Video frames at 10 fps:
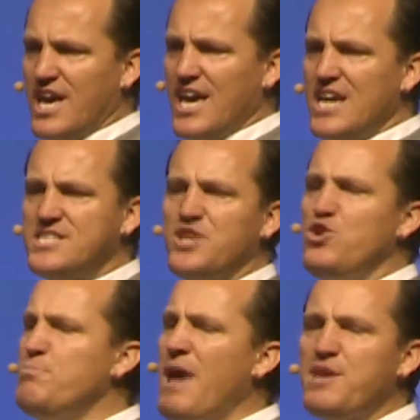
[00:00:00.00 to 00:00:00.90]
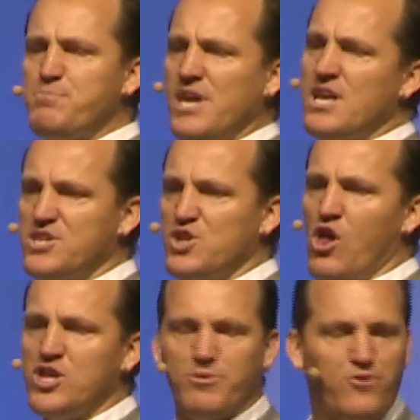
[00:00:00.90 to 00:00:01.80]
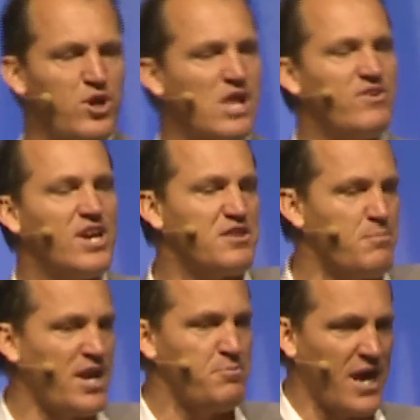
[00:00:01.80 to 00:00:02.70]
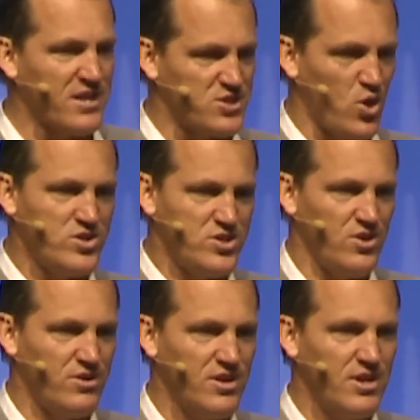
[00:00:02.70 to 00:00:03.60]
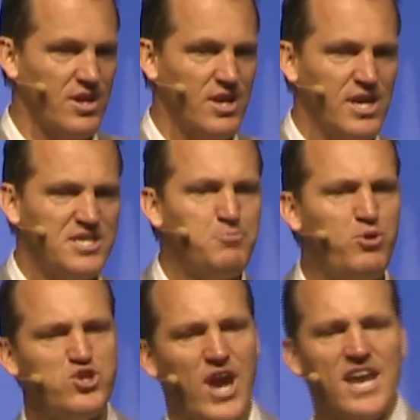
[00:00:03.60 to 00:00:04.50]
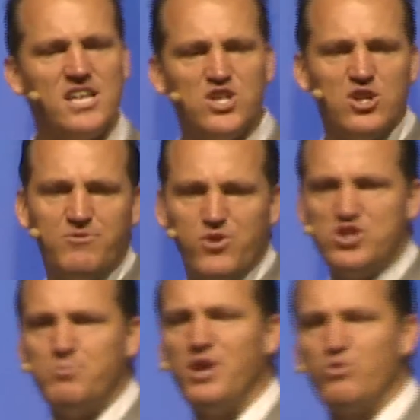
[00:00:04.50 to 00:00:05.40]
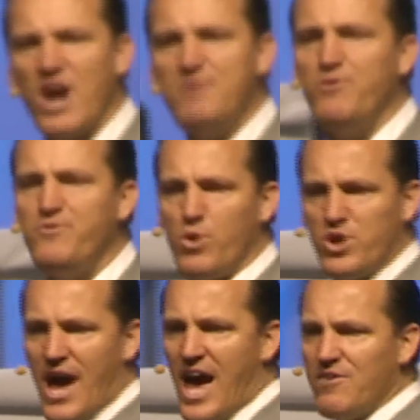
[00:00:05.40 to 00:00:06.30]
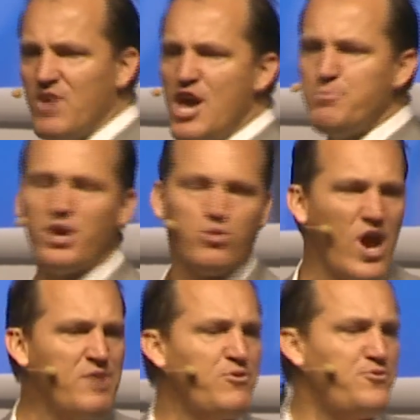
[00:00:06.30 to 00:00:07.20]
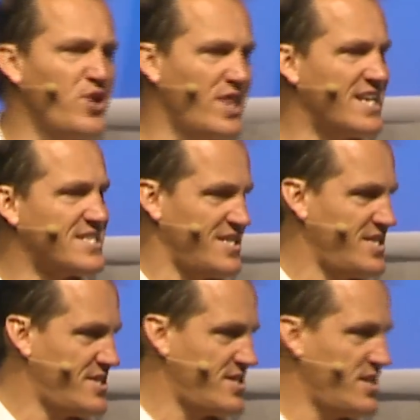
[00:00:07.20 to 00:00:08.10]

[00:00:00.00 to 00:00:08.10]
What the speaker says: He said, you'll make millions of dollars before you'll ever get the money back that's owed to you. He said, put your energy into your future. Be grateful for what you have. Be grateful for your lessons.